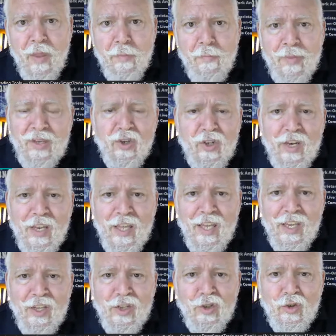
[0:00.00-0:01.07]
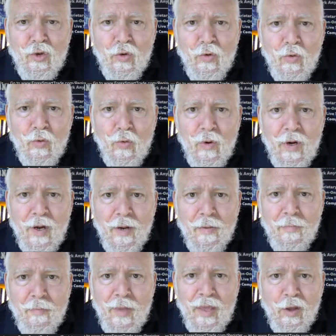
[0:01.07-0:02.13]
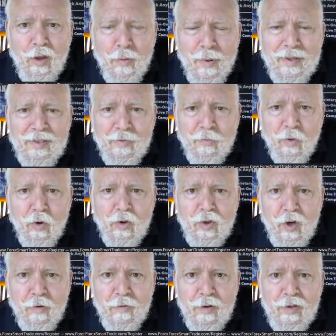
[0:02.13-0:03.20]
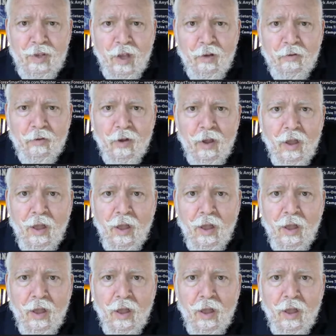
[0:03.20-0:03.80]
mission is to make you the best version of yourself